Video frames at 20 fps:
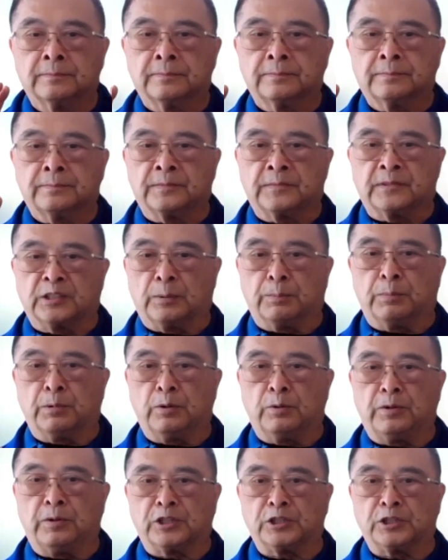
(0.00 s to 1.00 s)
the balloon
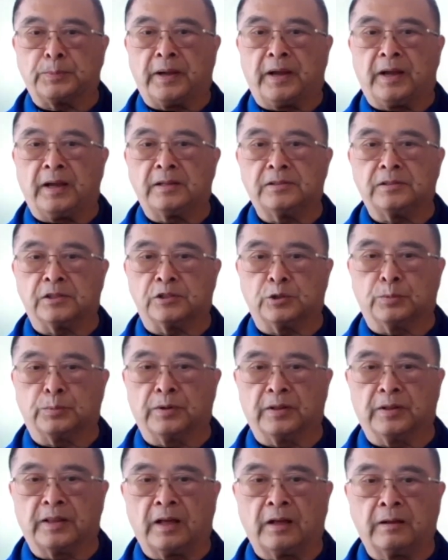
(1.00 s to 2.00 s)
expands. As you breathe
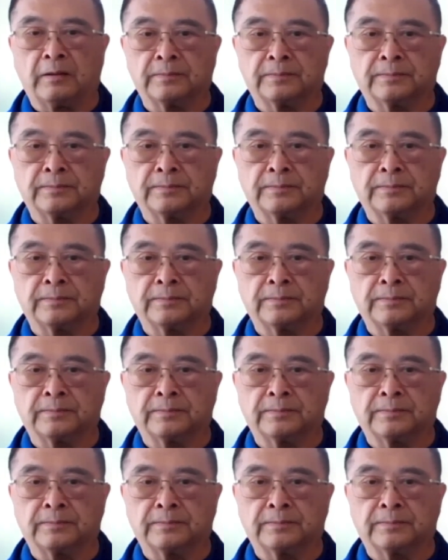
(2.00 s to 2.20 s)
out,